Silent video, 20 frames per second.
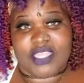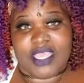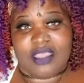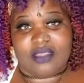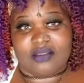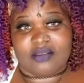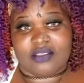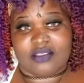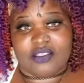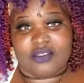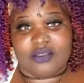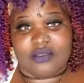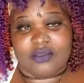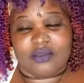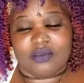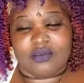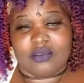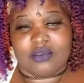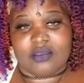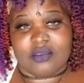out
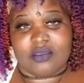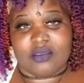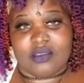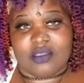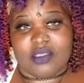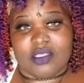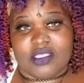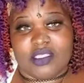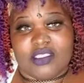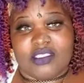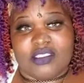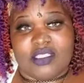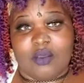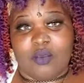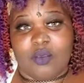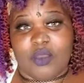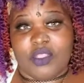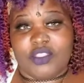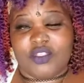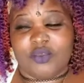to
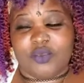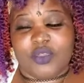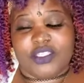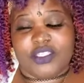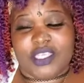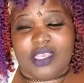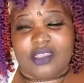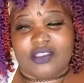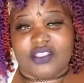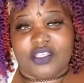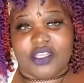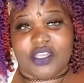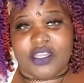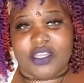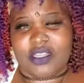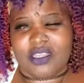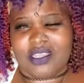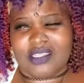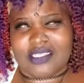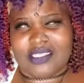someone to reach out to
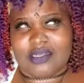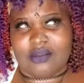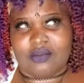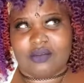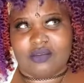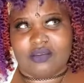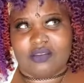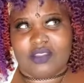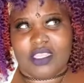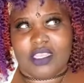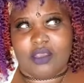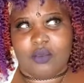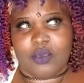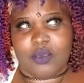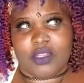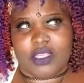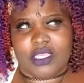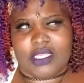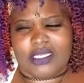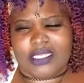her because I don't think
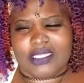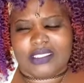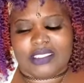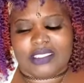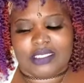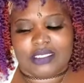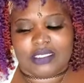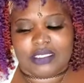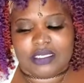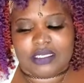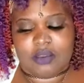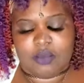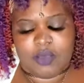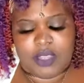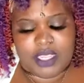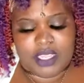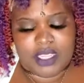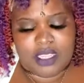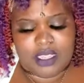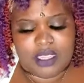we're connected in any
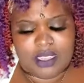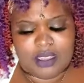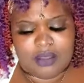way.